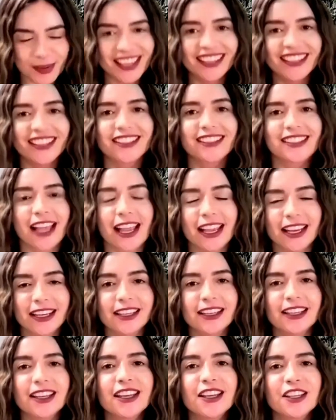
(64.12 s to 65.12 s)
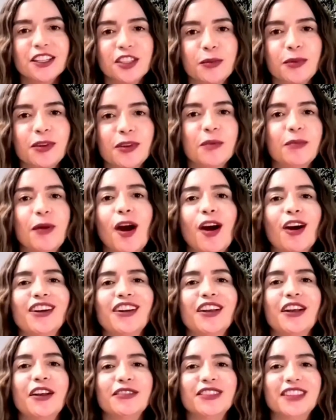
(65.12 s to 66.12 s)
and excited to be a part
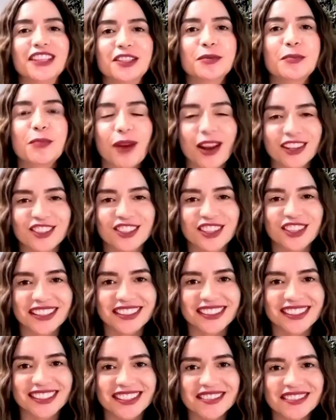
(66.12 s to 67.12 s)
of this project.